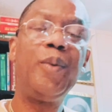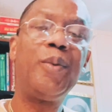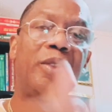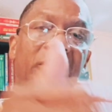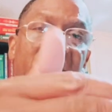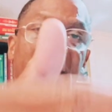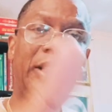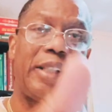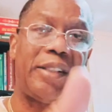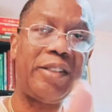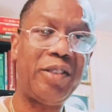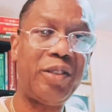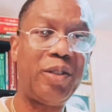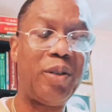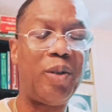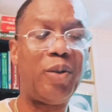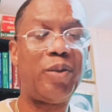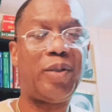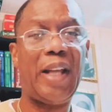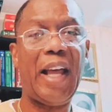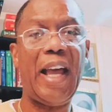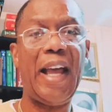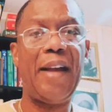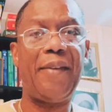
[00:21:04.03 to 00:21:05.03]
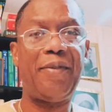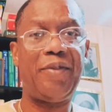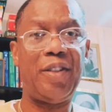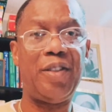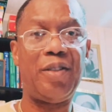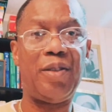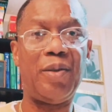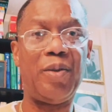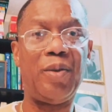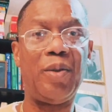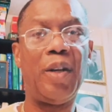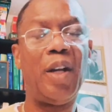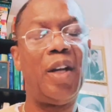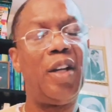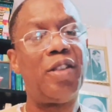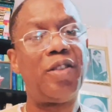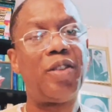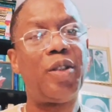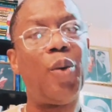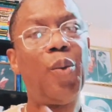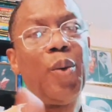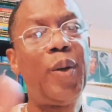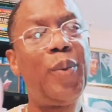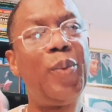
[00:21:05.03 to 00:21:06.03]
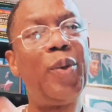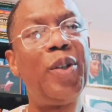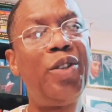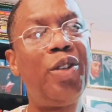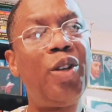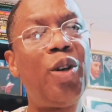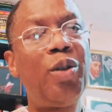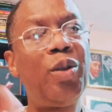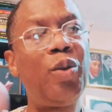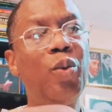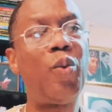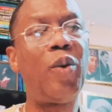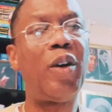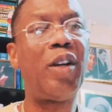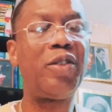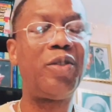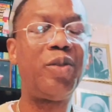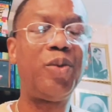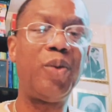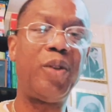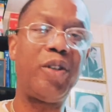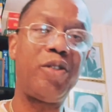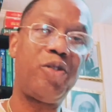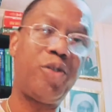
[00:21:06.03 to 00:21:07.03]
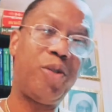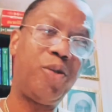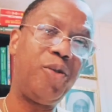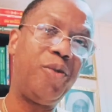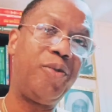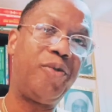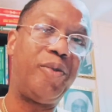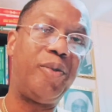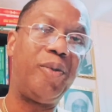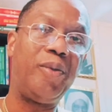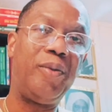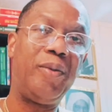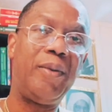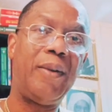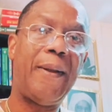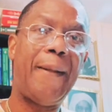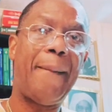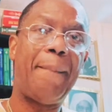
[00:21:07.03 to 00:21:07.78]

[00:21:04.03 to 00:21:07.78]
will test those after you. So we will know the ones who are truthful